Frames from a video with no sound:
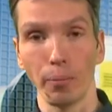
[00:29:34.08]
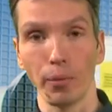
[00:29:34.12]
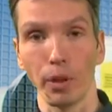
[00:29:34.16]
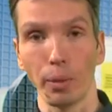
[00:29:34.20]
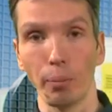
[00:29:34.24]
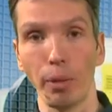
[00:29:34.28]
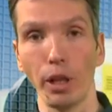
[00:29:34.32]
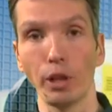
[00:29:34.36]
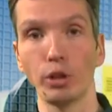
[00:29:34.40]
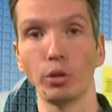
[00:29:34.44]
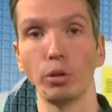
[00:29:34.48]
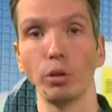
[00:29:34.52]

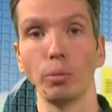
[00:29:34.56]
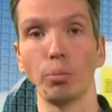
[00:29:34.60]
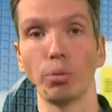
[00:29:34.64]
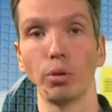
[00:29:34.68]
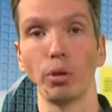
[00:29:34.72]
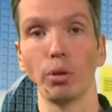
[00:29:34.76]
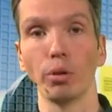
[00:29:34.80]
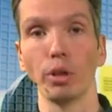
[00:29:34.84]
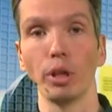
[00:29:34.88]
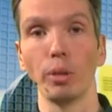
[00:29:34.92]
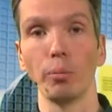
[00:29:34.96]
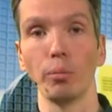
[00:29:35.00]
bachelor
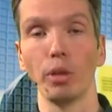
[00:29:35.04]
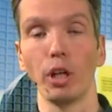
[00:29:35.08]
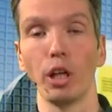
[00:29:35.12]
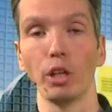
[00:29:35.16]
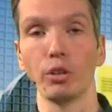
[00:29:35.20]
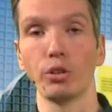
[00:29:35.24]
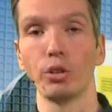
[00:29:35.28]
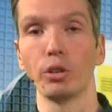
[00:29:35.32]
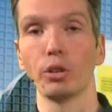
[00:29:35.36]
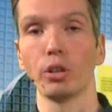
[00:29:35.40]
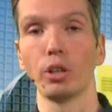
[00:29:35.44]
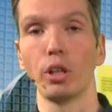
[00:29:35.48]
program,
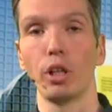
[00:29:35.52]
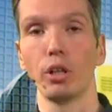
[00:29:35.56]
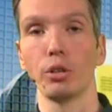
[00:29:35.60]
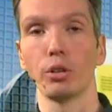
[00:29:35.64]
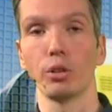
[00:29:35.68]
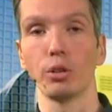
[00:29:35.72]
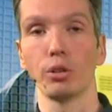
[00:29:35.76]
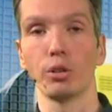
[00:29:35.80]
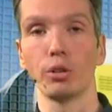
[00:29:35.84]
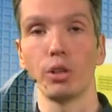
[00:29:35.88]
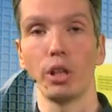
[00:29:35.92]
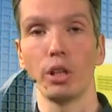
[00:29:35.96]
Arts and
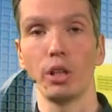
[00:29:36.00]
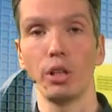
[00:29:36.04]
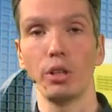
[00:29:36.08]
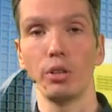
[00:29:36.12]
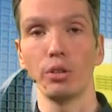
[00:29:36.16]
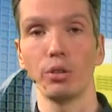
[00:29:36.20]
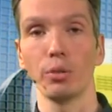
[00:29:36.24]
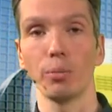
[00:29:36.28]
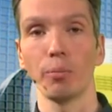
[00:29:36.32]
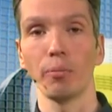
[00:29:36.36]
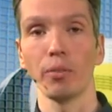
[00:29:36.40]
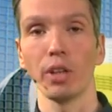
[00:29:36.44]
Culture
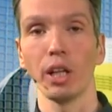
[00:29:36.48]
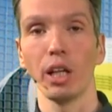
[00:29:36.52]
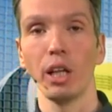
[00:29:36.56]
Studies.